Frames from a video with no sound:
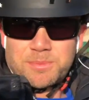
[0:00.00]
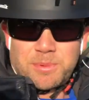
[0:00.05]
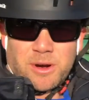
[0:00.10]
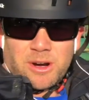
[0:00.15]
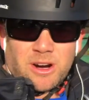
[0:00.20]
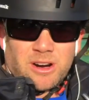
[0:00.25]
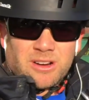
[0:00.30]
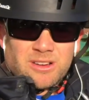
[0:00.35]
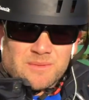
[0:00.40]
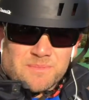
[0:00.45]

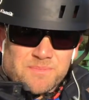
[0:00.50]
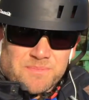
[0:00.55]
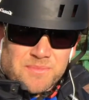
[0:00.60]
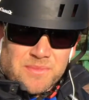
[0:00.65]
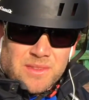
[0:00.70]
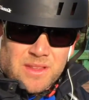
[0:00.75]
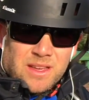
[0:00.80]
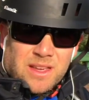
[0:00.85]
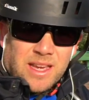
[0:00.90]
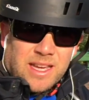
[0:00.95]
part
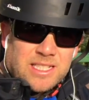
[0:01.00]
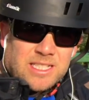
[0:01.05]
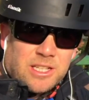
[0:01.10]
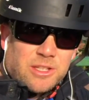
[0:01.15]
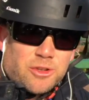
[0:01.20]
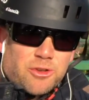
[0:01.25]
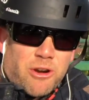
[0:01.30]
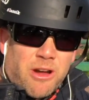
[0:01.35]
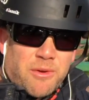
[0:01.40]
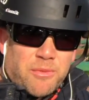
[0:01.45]
is in
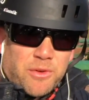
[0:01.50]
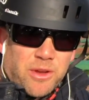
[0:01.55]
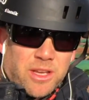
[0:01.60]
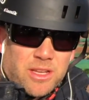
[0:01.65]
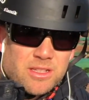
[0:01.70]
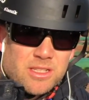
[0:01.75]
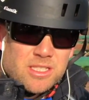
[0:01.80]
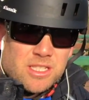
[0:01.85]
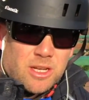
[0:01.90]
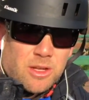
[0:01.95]
traffic,
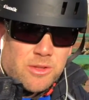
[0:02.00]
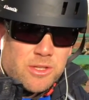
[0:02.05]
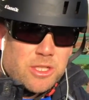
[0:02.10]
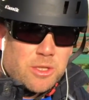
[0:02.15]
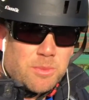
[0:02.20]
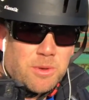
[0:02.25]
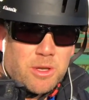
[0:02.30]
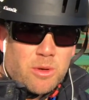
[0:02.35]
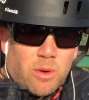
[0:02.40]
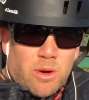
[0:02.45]
so this
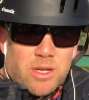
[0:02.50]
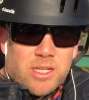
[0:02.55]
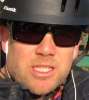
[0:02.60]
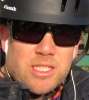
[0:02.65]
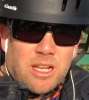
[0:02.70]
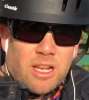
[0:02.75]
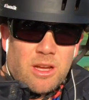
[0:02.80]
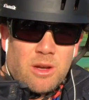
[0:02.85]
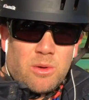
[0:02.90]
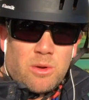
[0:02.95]
should be quite
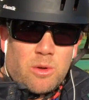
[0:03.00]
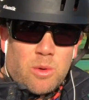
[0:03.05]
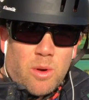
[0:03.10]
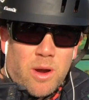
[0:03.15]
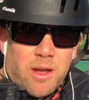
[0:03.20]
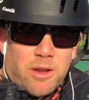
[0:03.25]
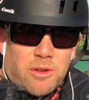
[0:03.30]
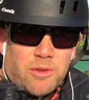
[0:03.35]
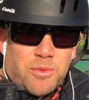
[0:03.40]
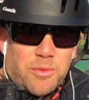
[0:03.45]
slow,
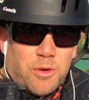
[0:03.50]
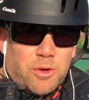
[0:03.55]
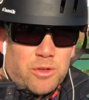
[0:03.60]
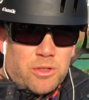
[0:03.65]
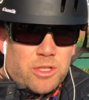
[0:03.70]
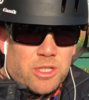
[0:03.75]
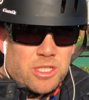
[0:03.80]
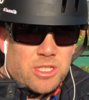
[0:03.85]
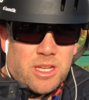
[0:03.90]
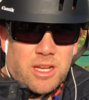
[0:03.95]
quite good fun,
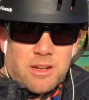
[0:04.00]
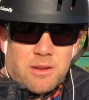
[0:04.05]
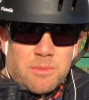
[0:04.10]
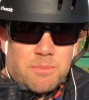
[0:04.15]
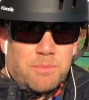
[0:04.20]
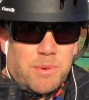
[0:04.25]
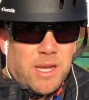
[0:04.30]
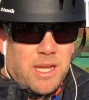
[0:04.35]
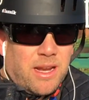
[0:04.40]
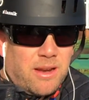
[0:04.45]
just kind
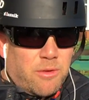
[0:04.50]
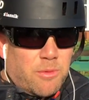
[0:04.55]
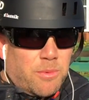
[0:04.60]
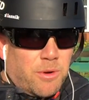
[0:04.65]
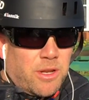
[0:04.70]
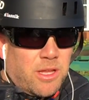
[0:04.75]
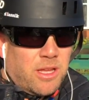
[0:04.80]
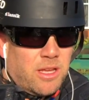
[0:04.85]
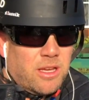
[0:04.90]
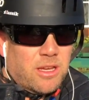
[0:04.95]
of beating
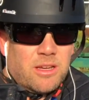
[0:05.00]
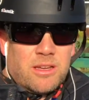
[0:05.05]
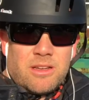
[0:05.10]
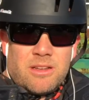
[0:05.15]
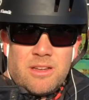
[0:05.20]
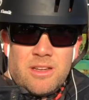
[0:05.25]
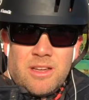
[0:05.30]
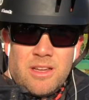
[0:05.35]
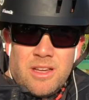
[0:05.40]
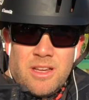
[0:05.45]
everybody
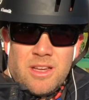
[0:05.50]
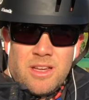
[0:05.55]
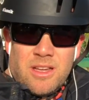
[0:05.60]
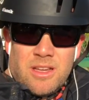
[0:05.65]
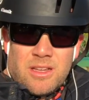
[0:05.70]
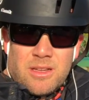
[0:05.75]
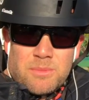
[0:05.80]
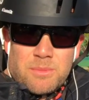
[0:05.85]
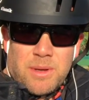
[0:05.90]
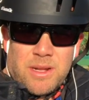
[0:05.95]

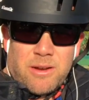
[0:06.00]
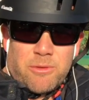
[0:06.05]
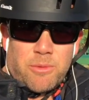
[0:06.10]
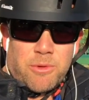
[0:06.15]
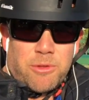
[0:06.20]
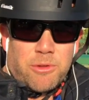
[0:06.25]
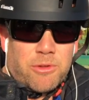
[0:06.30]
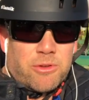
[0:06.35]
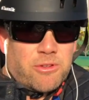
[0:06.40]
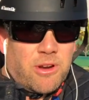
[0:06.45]

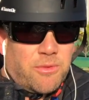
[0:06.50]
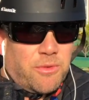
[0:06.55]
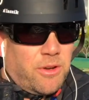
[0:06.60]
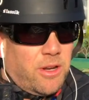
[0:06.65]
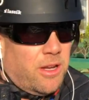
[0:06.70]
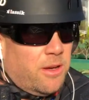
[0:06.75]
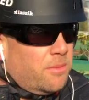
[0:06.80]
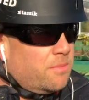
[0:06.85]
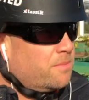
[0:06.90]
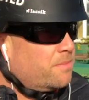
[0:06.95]
through the traffic
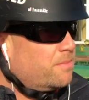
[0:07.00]
now.